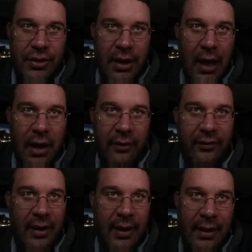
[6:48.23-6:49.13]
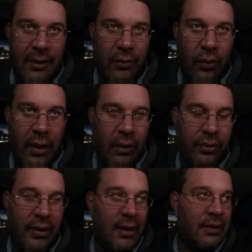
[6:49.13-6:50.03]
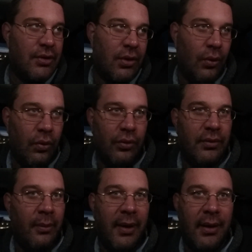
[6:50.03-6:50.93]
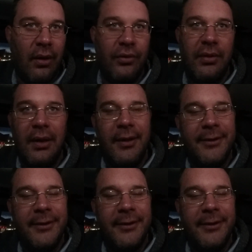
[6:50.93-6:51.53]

geography anymore, I don't think, in schools. Nobody knows.